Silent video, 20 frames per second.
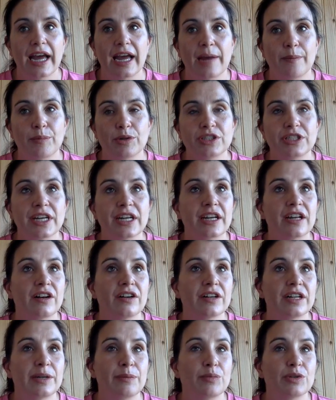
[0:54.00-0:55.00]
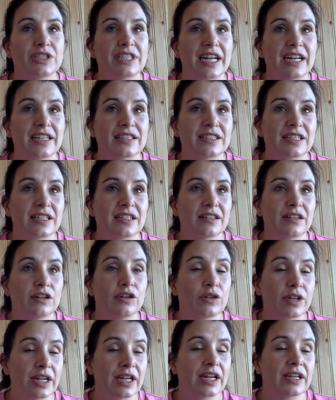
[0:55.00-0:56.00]
and particularly protecting,
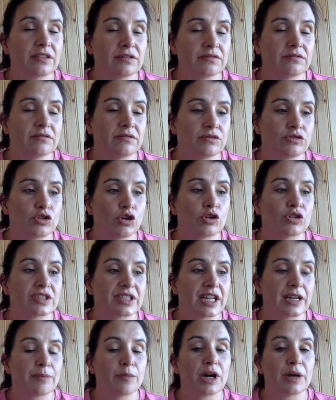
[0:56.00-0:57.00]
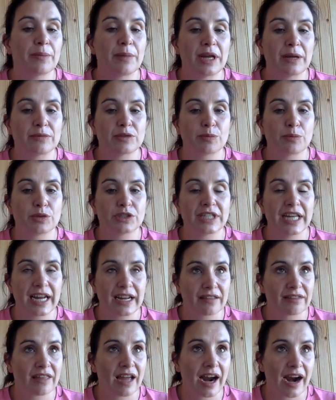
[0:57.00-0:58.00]
looking at drugs that might be able to
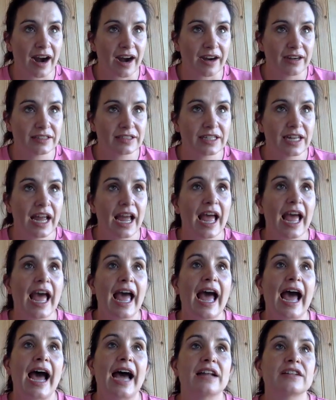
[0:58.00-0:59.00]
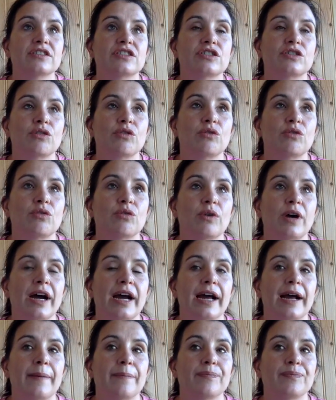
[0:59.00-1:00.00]
protect the heart. And so
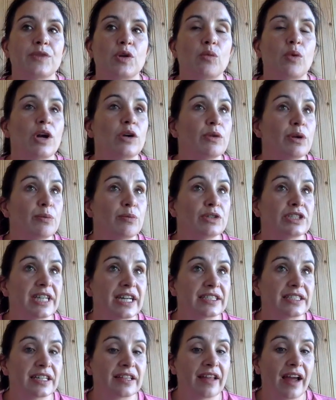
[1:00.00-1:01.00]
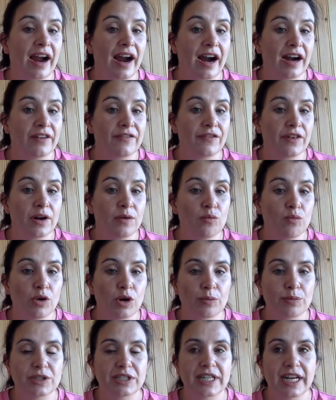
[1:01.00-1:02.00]
what are we protecting the heart from?
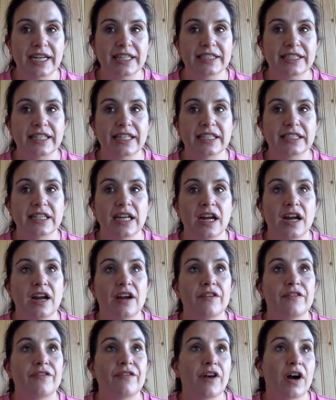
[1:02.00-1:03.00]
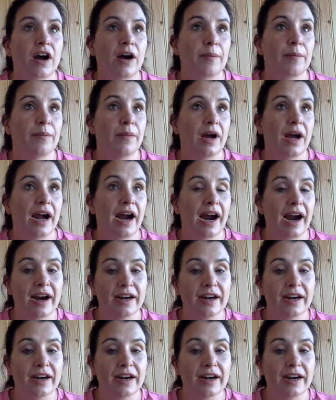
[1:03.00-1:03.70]
We're protecting it from a